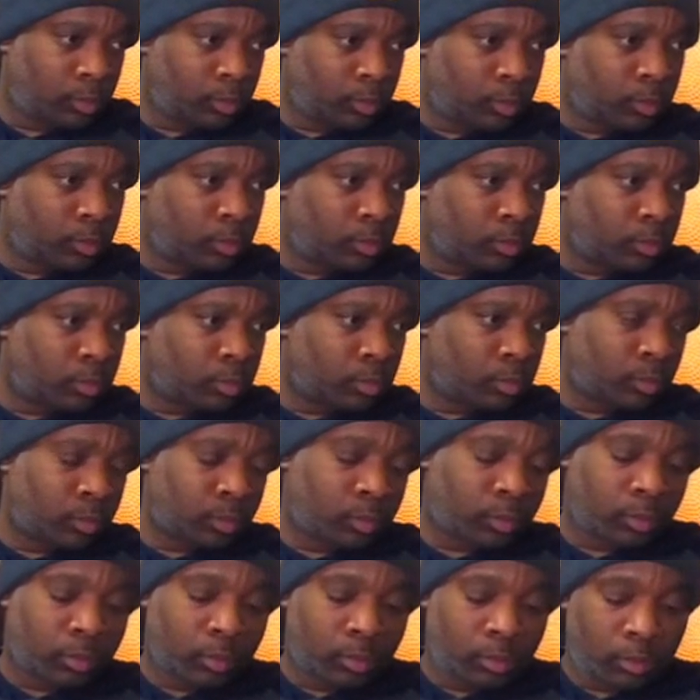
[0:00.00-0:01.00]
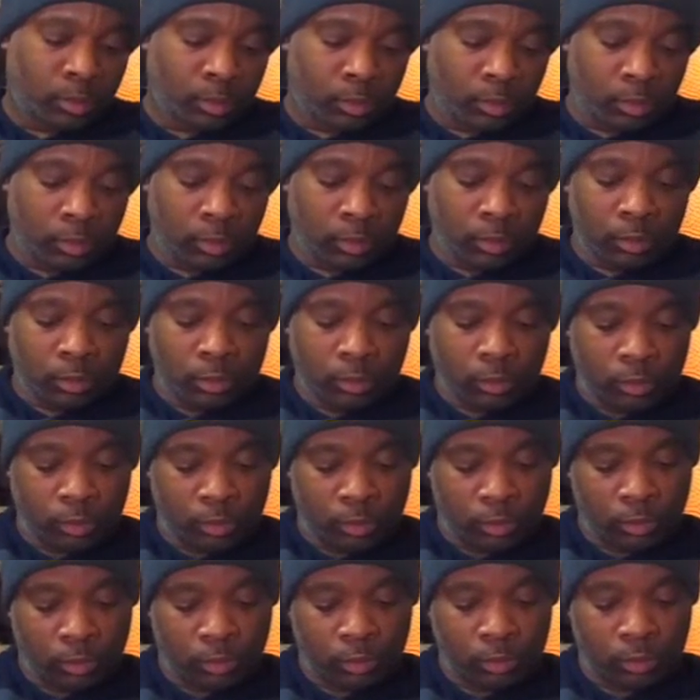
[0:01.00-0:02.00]

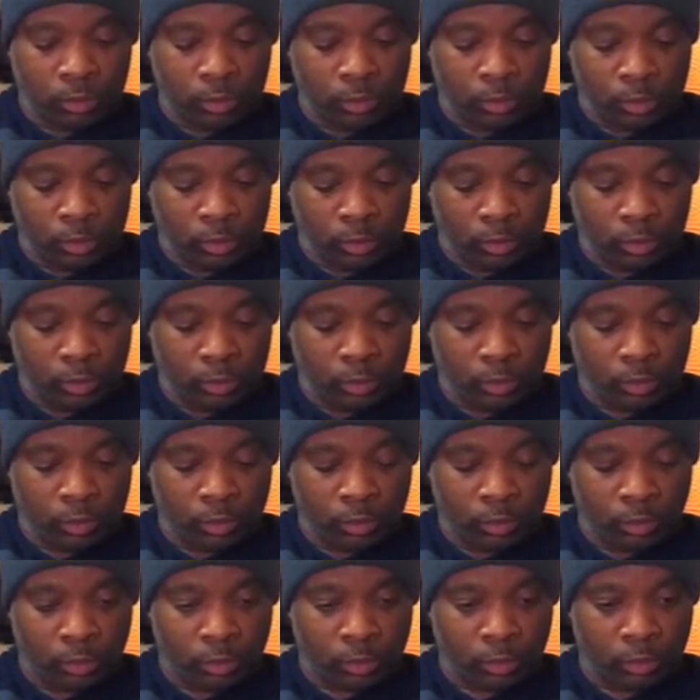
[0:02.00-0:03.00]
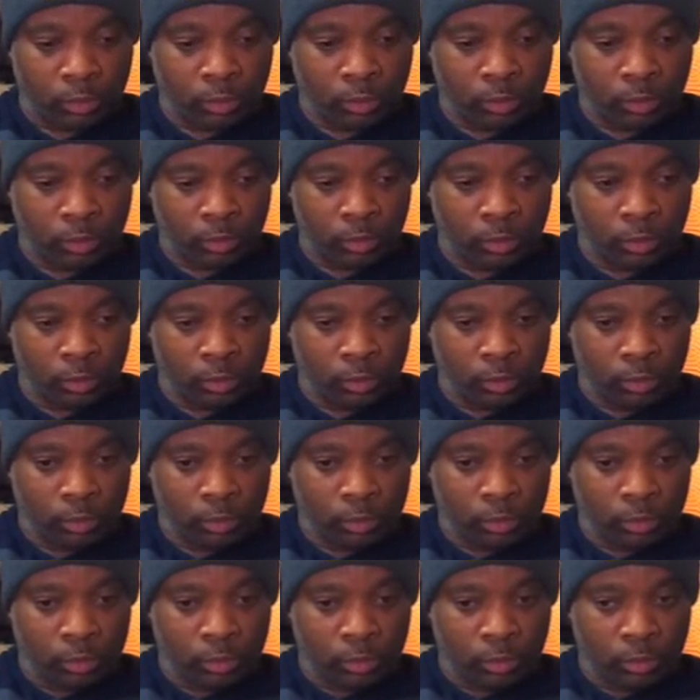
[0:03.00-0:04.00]

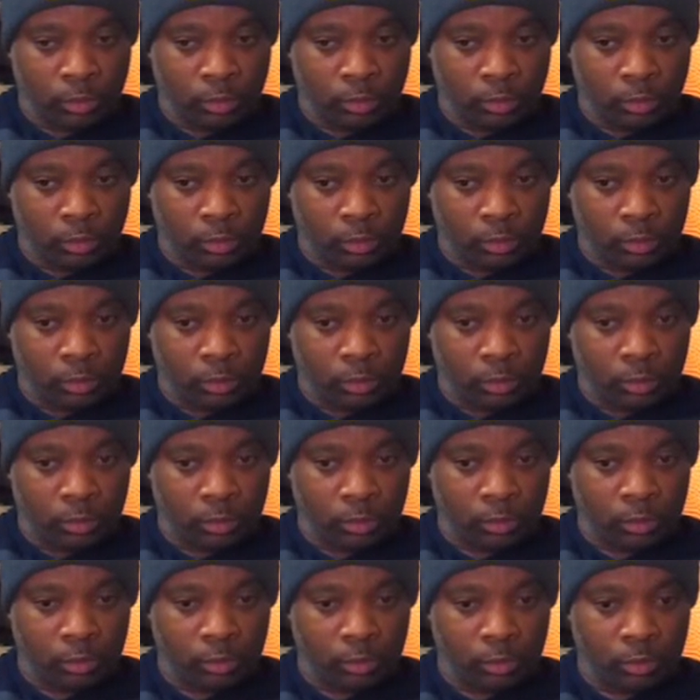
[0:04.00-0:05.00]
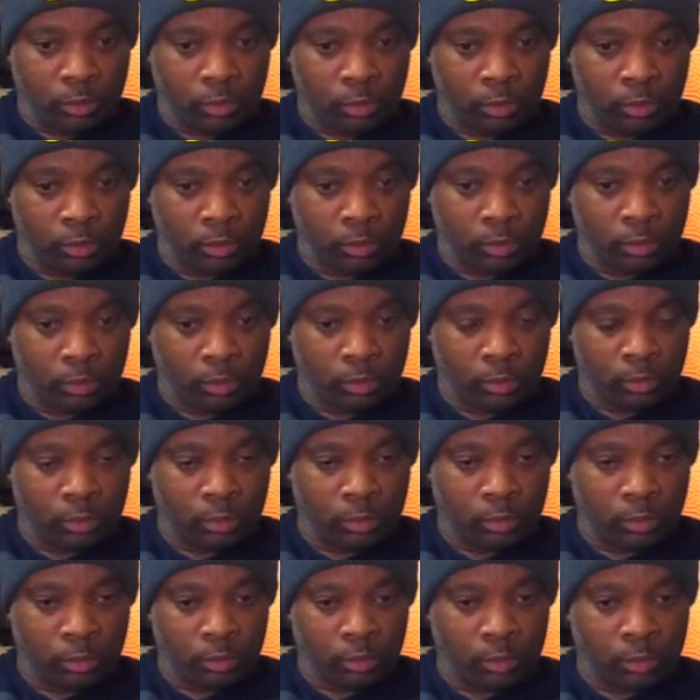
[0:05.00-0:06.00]

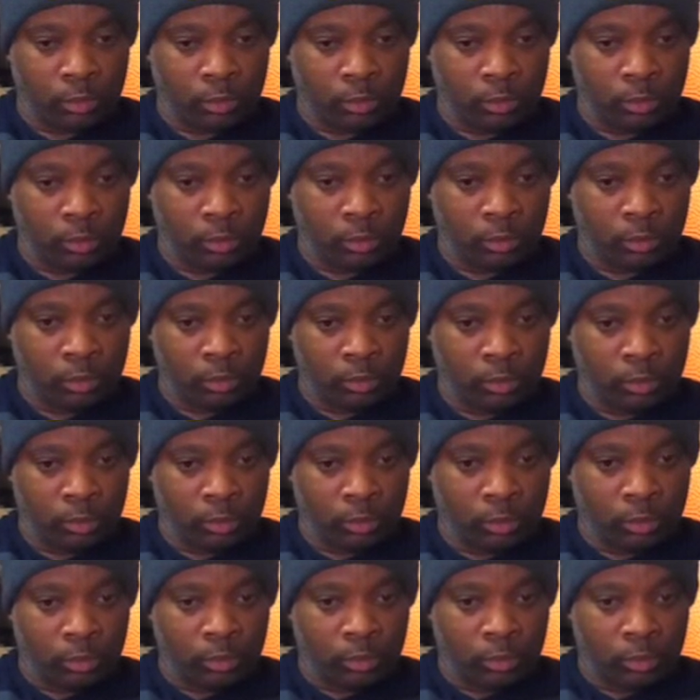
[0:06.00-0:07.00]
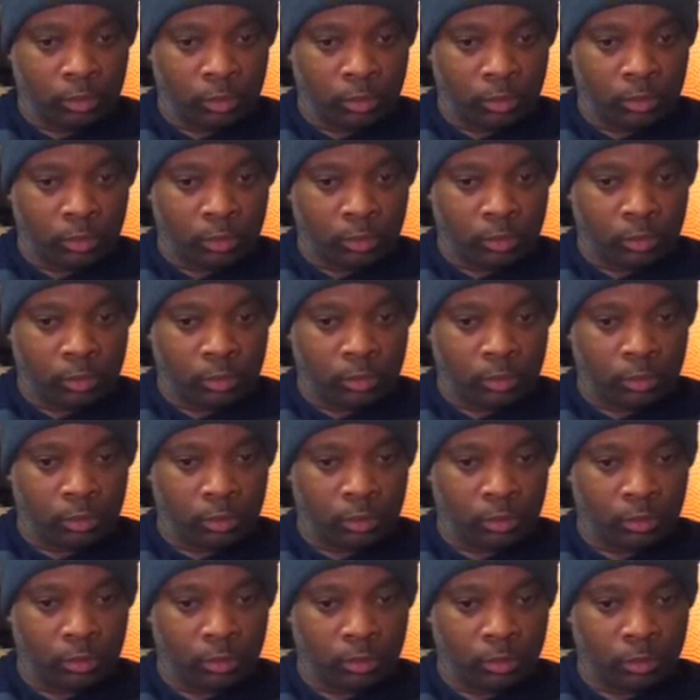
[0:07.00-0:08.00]
(silent)